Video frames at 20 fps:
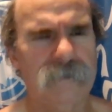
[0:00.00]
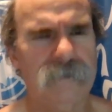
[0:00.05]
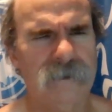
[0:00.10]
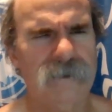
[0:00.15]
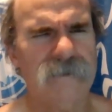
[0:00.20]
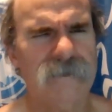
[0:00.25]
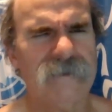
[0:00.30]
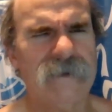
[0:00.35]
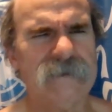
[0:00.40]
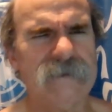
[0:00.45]

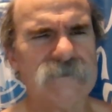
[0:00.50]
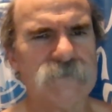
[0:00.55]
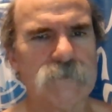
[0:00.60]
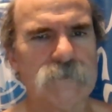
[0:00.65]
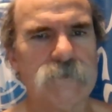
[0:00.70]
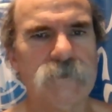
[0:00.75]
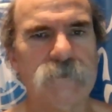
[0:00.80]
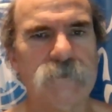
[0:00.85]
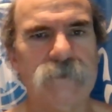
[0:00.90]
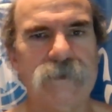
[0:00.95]
Thanks for
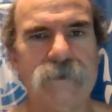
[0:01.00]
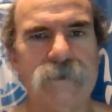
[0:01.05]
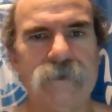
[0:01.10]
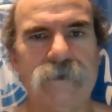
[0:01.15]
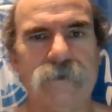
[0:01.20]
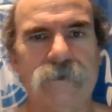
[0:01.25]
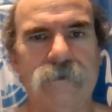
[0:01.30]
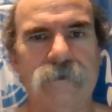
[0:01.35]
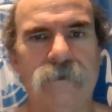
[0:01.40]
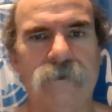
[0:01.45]
tuning
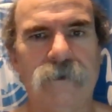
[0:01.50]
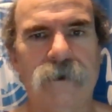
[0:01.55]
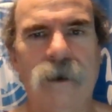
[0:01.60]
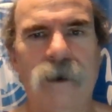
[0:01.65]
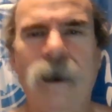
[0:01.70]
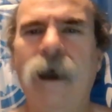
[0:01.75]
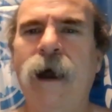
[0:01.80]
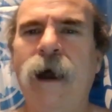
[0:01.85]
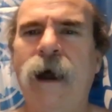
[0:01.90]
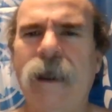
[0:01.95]
in.
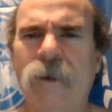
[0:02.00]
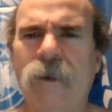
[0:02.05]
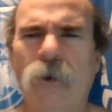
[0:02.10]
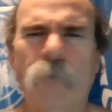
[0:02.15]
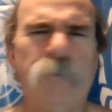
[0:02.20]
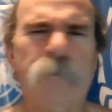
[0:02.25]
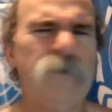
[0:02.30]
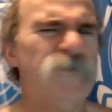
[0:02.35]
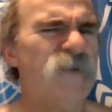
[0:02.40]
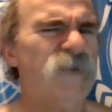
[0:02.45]
I
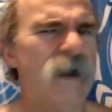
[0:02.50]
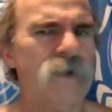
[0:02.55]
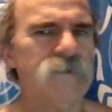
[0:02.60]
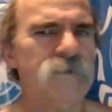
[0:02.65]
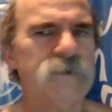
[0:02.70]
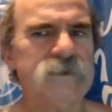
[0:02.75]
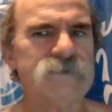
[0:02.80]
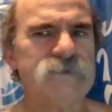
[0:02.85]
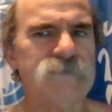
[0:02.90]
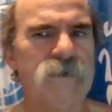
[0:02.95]
hope you found
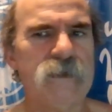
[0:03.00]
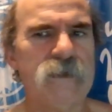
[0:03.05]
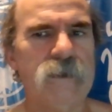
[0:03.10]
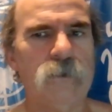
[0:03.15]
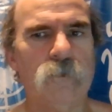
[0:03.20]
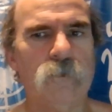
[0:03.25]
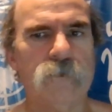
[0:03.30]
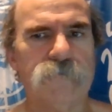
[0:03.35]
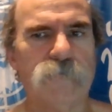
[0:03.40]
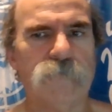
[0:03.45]
this
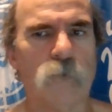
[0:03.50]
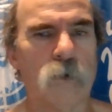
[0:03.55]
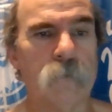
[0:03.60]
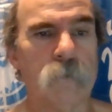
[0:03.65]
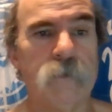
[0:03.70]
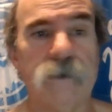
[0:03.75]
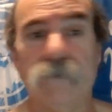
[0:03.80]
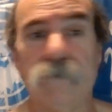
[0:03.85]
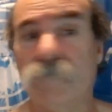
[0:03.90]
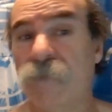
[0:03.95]
video
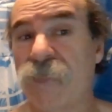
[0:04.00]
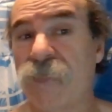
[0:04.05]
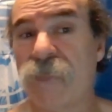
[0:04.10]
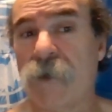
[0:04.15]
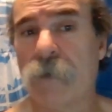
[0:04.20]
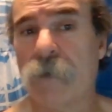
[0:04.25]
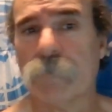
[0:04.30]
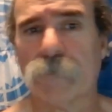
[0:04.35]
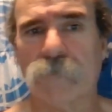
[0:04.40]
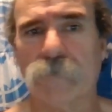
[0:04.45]
informative and
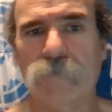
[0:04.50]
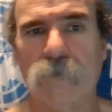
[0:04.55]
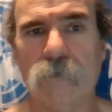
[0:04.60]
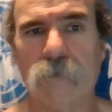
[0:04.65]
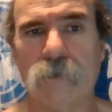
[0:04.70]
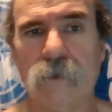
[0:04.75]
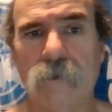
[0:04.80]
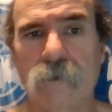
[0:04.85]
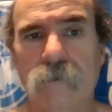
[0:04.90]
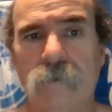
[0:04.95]

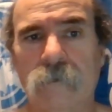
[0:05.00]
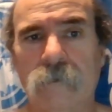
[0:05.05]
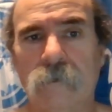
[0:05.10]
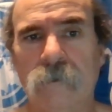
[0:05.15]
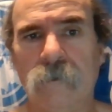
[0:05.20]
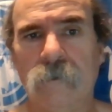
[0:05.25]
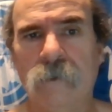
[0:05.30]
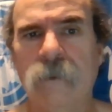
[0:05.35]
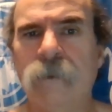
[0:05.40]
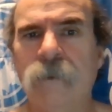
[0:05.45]
thought-provoking.
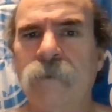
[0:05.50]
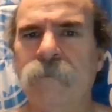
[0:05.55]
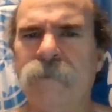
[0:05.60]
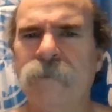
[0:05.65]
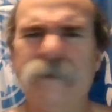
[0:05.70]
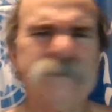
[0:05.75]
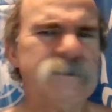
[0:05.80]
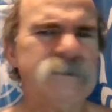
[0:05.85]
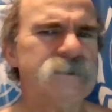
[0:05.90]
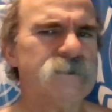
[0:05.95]

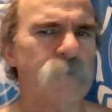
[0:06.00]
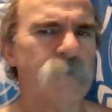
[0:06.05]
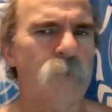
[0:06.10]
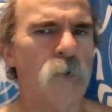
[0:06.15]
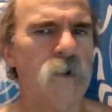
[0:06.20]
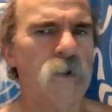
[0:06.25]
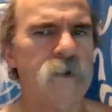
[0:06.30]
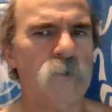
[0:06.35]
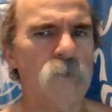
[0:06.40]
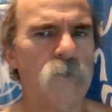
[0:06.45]
This is the
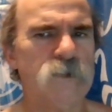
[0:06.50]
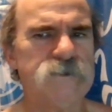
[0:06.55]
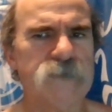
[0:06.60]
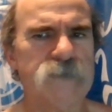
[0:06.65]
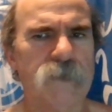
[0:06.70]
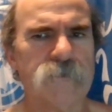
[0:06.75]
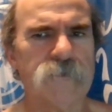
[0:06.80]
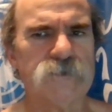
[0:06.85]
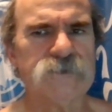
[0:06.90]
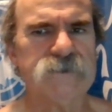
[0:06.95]
point at which
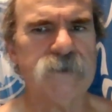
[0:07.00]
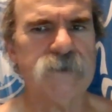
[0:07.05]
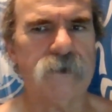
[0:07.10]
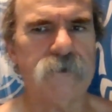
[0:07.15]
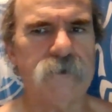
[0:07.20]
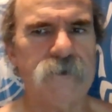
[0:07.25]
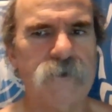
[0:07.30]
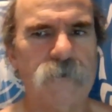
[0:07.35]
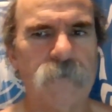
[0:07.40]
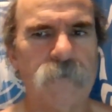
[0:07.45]
others tell
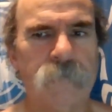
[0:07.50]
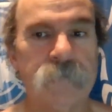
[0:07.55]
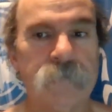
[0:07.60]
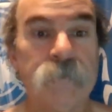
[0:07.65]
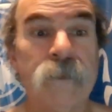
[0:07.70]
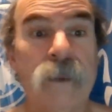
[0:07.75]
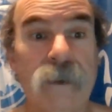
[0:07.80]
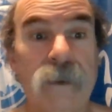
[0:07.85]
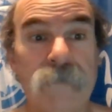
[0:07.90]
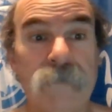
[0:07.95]
you,
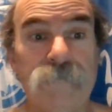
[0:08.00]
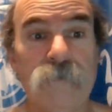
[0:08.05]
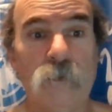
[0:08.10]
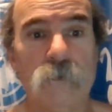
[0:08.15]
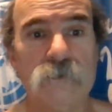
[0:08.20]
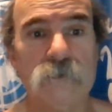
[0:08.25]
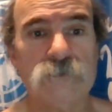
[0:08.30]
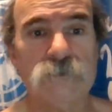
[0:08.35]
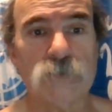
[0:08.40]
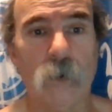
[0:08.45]
if you
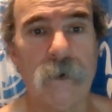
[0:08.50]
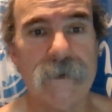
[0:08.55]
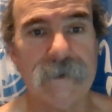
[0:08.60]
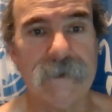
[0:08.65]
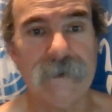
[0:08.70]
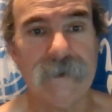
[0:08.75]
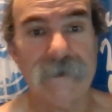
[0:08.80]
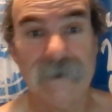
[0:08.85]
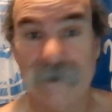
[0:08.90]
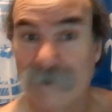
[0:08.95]
enjoyed
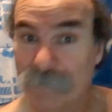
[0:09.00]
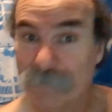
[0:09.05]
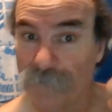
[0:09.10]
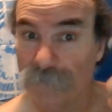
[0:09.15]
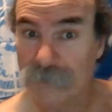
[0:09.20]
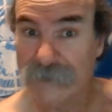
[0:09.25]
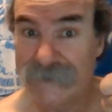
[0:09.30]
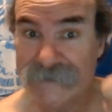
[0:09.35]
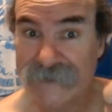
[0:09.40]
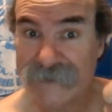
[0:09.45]
it,
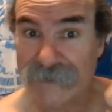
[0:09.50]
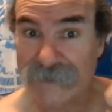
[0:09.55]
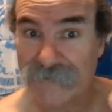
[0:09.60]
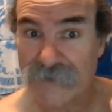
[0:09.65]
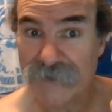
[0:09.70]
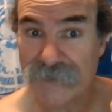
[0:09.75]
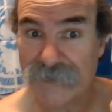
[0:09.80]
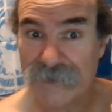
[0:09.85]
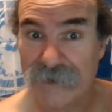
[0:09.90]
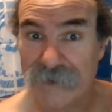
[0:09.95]
please give it a
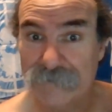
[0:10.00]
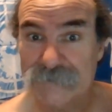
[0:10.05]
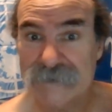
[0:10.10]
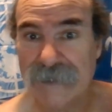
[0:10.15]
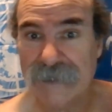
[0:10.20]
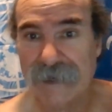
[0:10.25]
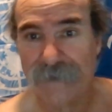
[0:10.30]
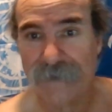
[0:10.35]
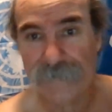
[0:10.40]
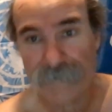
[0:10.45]
thumbs
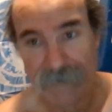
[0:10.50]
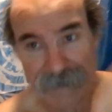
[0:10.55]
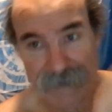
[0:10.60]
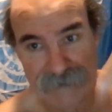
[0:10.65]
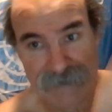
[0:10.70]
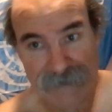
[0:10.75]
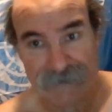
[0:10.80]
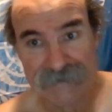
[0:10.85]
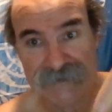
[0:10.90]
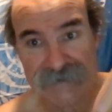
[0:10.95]
up and
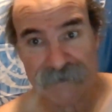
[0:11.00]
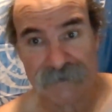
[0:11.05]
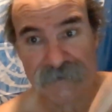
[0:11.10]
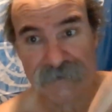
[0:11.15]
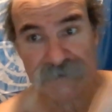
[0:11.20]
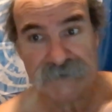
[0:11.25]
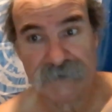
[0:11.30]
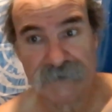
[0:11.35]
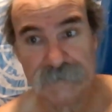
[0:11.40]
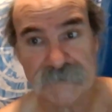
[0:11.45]
consider
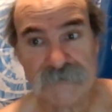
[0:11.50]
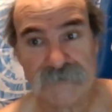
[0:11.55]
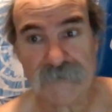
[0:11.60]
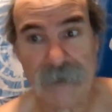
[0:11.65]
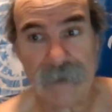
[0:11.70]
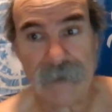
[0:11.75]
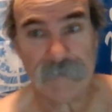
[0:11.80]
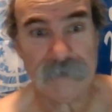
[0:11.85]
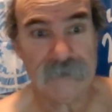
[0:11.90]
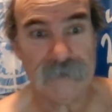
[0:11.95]

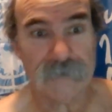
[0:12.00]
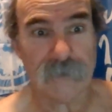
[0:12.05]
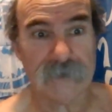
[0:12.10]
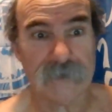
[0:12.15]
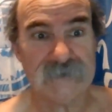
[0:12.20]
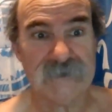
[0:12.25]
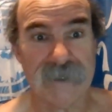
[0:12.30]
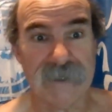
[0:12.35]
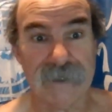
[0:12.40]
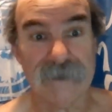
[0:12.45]
subscribing to our
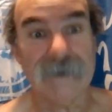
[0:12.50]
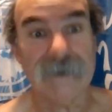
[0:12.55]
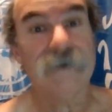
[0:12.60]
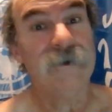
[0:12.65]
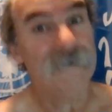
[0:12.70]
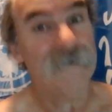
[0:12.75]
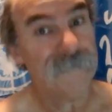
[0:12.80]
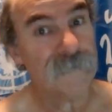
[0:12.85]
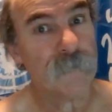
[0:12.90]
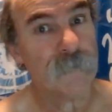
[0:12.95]
channel
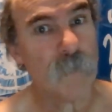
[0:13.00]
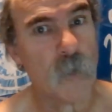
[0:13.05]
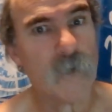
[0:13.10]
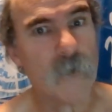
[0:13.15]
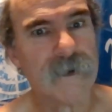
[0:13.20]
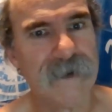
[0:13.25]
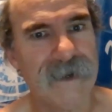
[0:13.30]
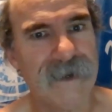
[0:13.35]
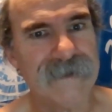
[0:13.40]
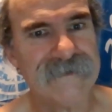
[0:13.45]
for more
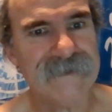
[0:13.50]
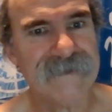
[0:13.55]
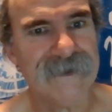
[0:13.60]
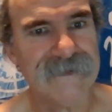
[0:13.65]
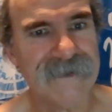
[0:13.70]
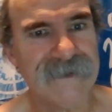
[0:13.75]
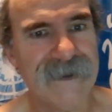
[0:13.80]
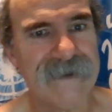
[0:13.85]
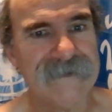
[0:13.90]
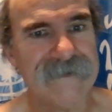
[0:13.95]
content
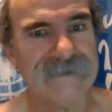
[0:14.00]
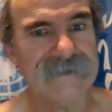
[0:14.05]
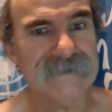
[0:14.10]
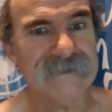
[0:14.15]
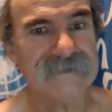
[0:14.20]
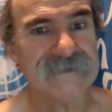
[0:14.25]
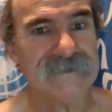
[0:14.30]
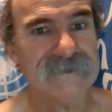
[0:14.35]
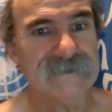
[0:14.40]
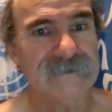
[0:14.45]
like this.